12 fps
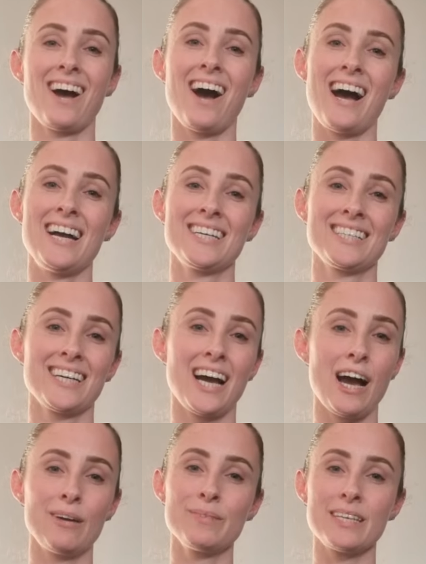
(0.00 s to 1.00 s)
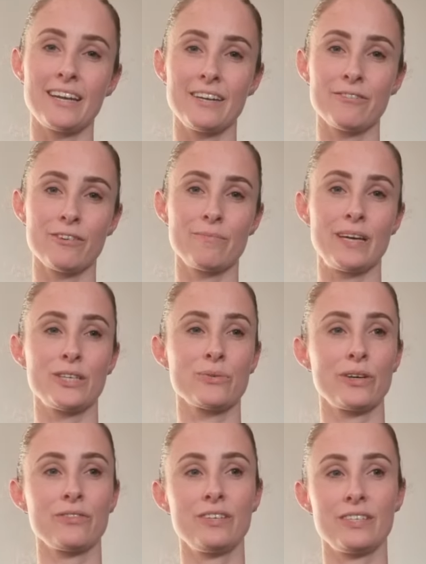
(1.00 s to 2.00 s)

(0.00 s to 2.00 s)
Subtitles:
Hi, I'm Dani from Edgeworth